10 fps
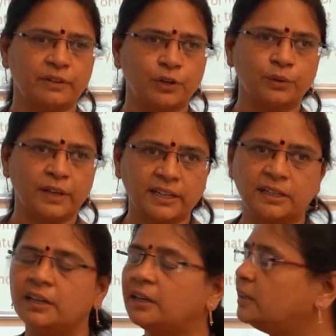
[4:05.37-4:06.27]
we know that
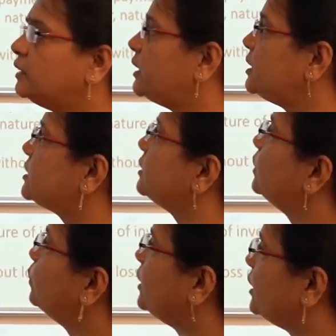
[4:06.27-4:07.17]

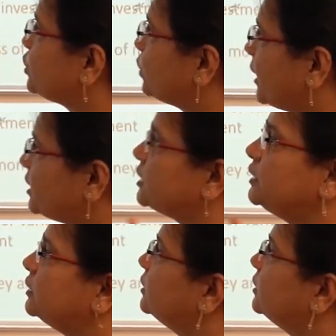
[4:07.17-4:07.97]
we need to get